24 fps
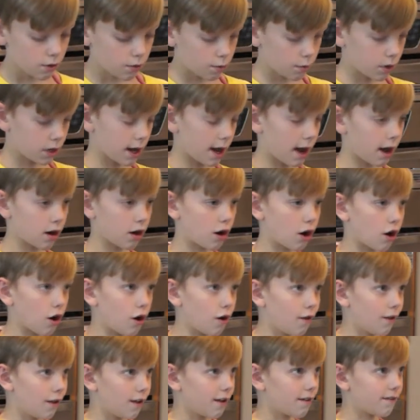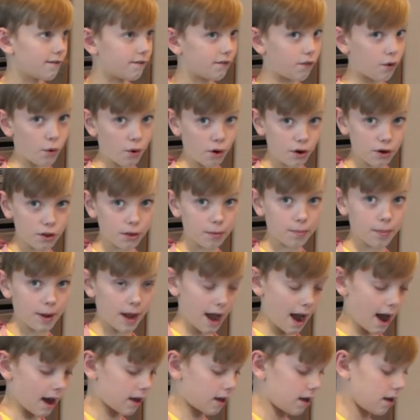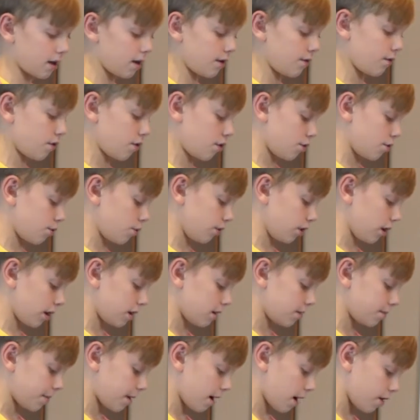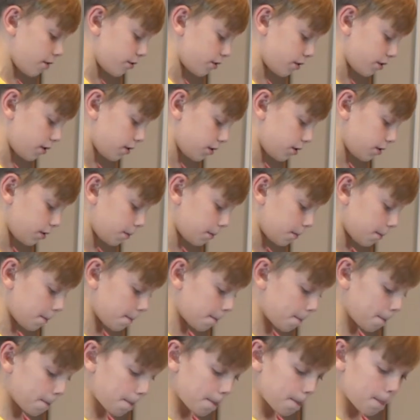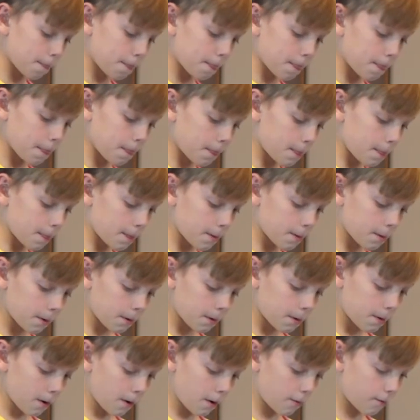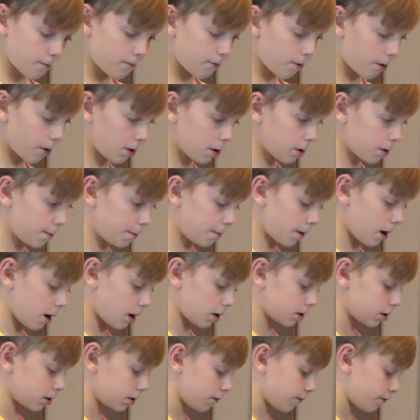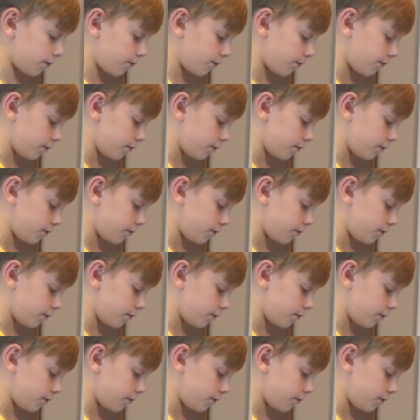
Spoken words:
We add our 4th packet of Kool-Aid powder, our 4th box of